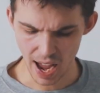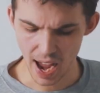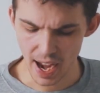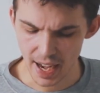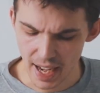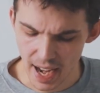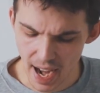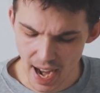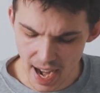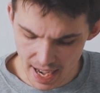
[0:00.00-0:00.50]

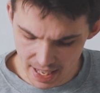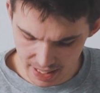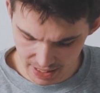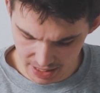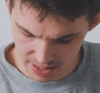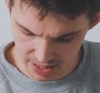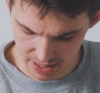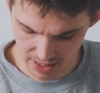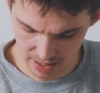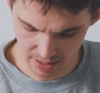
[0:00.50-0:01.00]
I
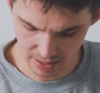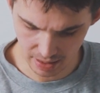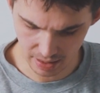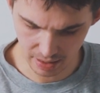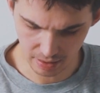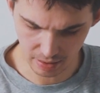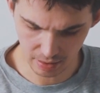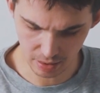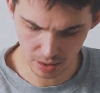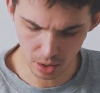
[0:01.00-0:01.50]
hate
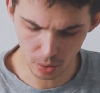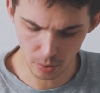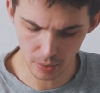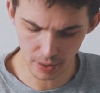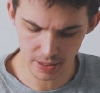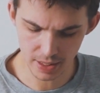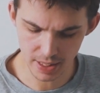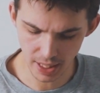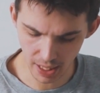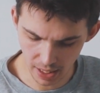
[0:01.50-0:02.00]

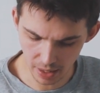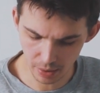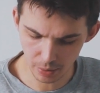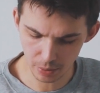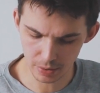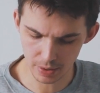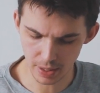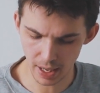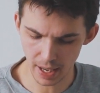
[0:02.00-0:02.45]
going down